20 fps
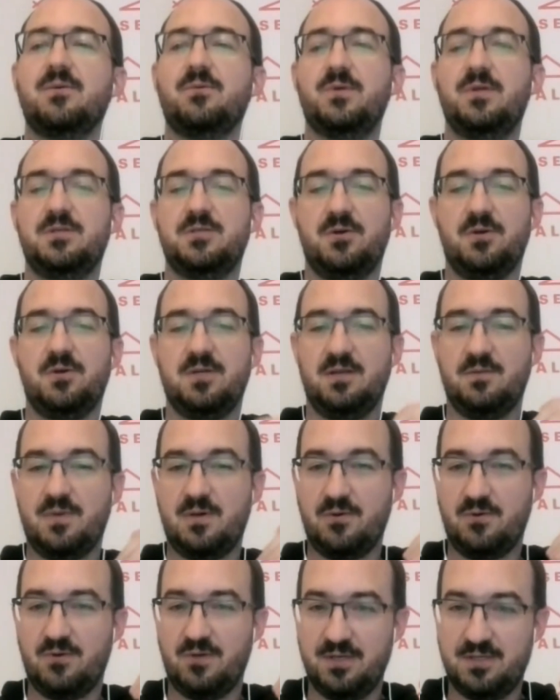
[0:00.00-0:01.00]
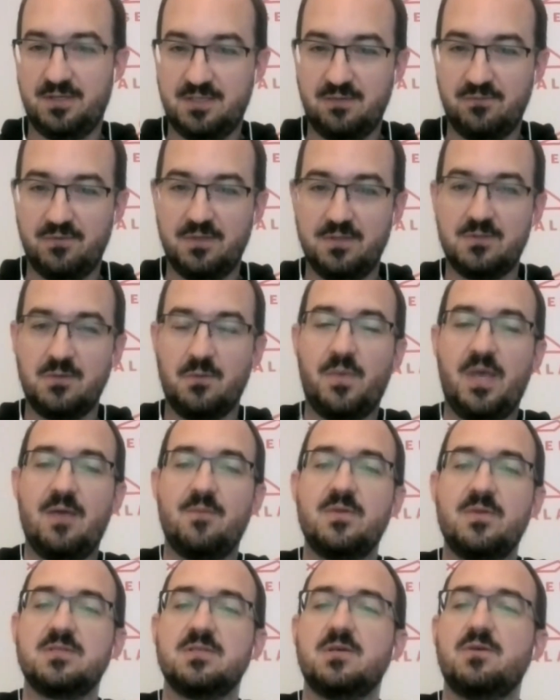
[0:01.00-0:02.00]
We are talking about connectivity to
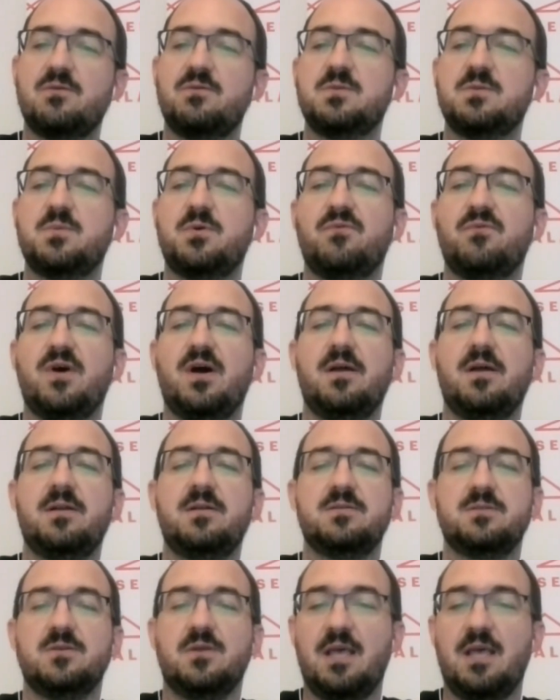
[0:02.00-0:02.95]
payment service providers,